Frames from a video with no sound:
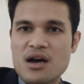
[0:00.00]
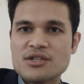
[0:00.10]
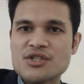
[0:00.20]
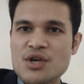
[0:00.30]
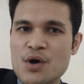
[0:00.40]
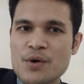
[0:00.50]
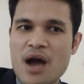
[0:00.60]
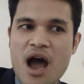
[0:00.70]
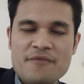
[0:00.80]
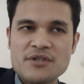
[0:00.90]
So
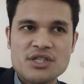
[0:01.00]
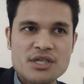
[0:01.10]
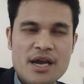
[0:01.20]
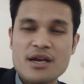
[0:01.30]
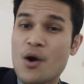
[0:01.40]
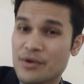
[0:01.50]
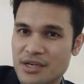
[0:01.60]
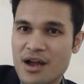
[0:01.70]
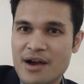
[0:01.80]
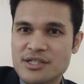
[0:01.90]
I would say
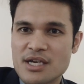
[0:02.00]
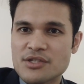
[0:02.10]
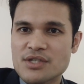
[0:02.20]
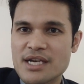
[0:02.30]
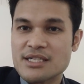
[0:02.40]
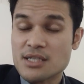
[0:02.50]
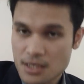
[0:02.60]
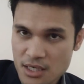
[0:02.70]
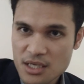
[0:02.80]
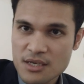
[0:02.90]
organized essay is
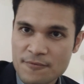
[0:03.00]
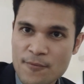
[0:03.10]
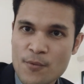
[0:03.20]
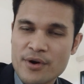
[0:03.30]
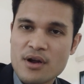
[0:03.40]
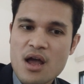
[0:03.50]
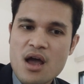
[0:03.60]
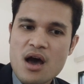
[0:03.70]
a key for